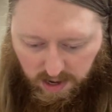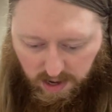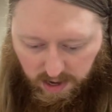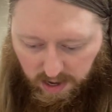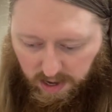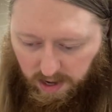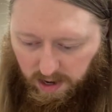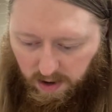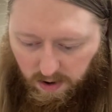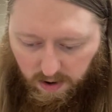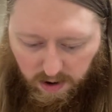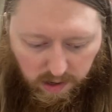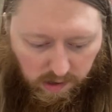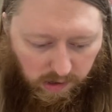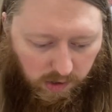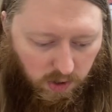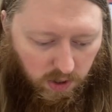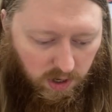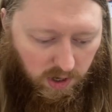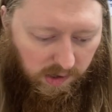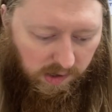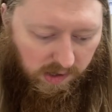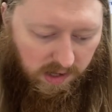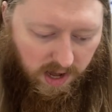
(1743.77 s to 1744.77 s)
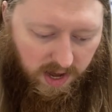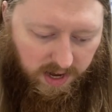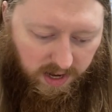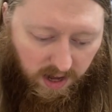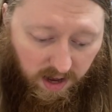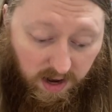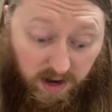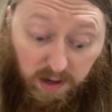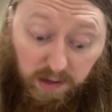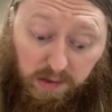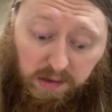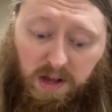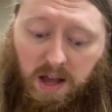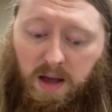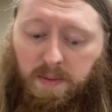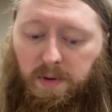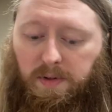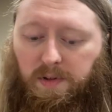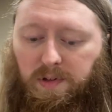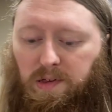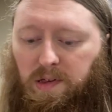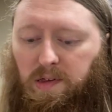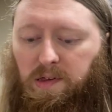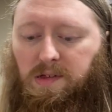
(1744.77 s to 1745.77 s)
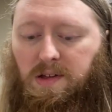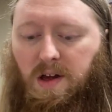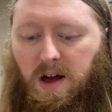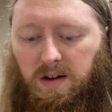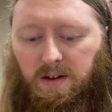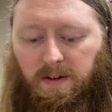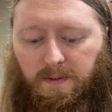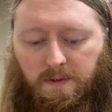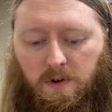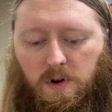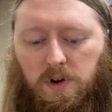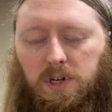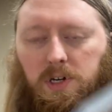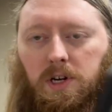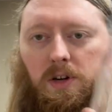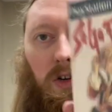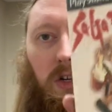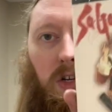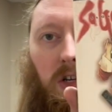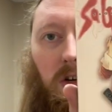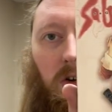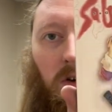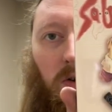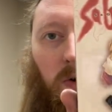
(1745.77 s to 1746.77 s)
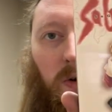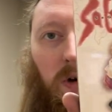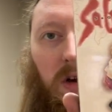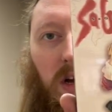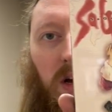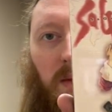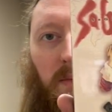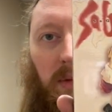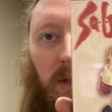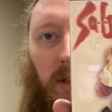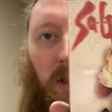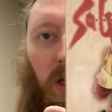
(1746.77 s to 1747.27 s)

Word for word: here is just like an example. This is Saga Frontier 2, but